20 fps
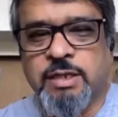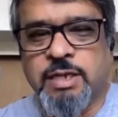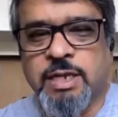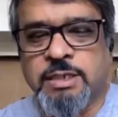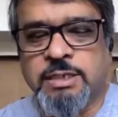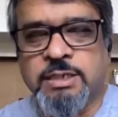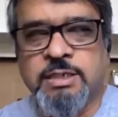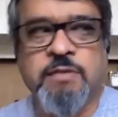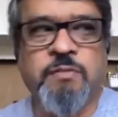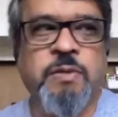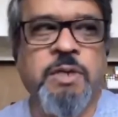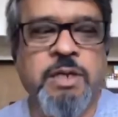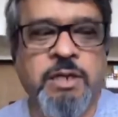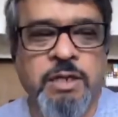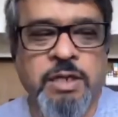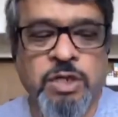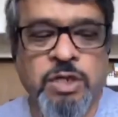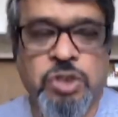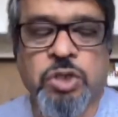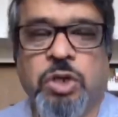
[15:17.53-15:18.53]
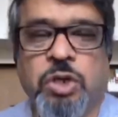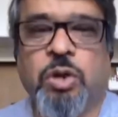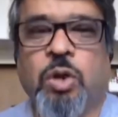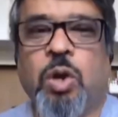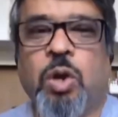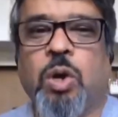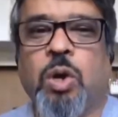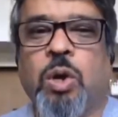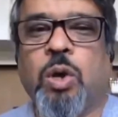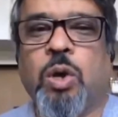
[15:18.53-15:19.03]
customer is also
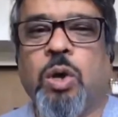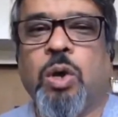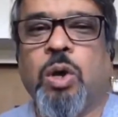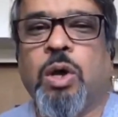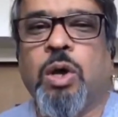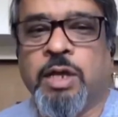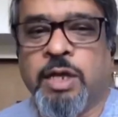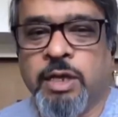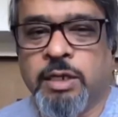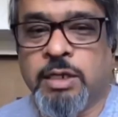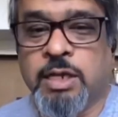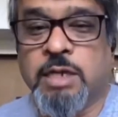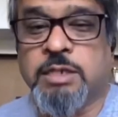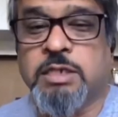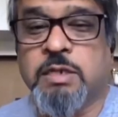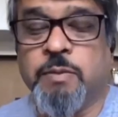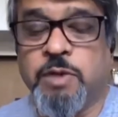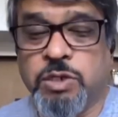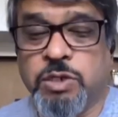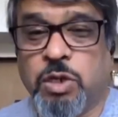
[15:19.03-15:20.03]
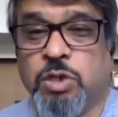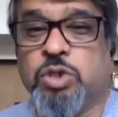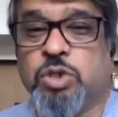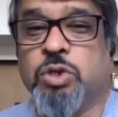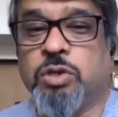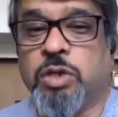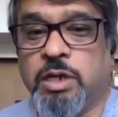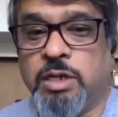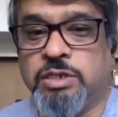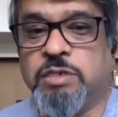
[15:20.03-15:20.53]
knowledgeable. I think that's something that isn't
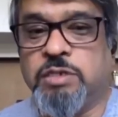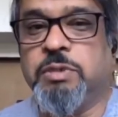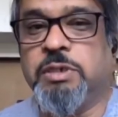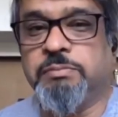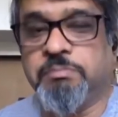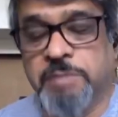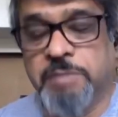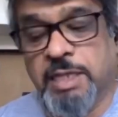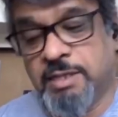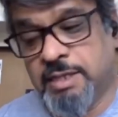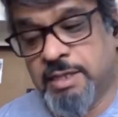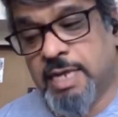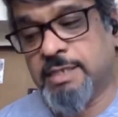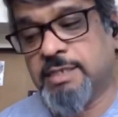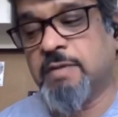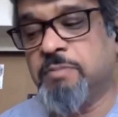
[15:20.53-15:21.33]
that's I believe.